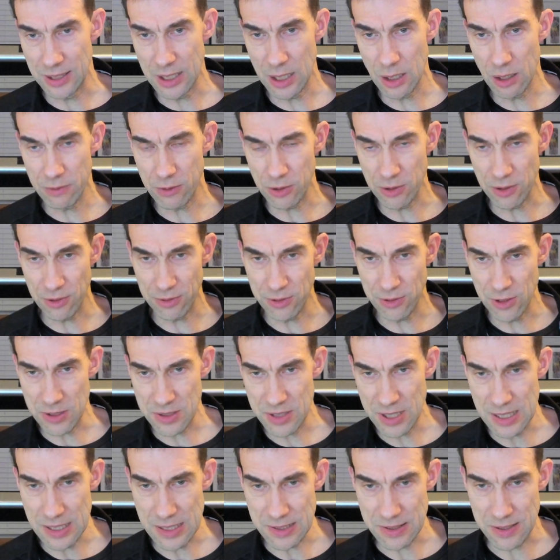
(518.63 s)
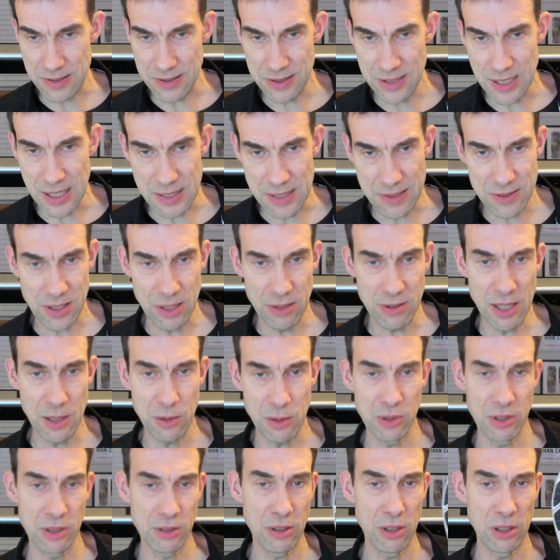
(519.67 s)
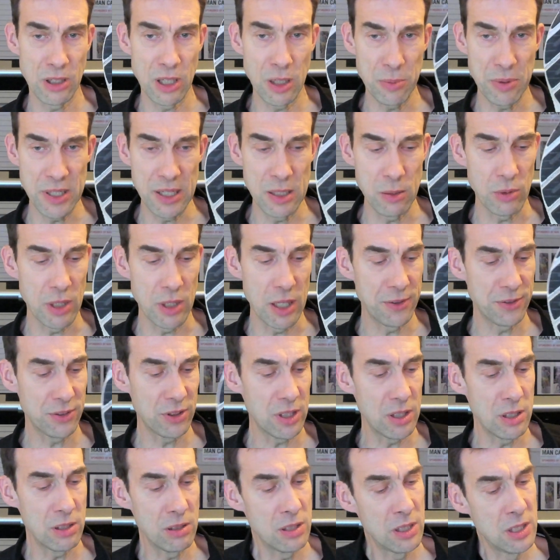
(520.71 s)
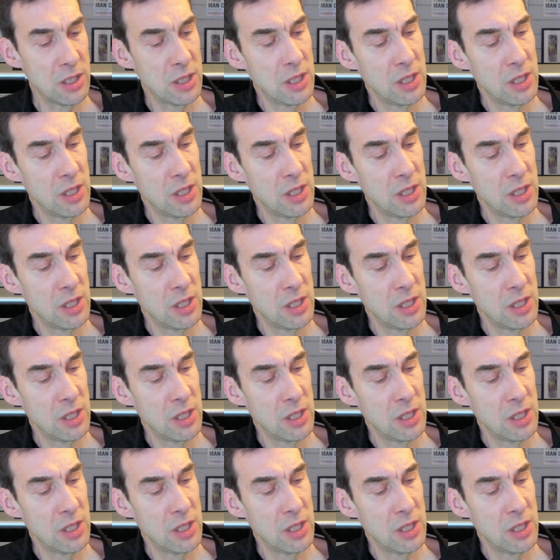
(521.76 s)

and now I've got the 13 as I said, so that would have gone up anyway. So